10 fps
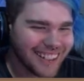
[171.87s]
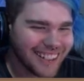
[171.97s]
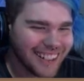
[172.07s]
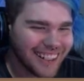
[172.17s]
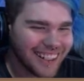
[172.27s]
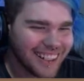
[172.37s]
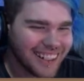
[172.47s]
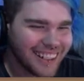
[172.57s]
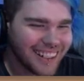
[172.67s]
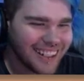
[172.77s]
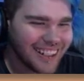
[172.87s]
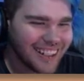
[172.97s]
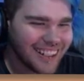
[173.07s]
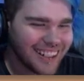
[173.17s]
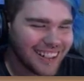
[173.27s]

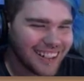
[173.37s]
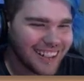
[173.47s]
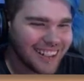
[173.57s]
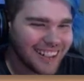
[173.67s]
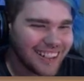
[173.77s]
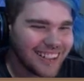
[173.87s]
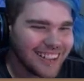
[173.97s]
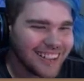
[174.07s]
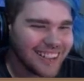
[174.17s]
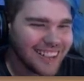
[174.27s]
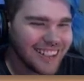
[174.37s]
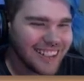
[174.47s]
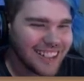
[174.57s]
[no speech]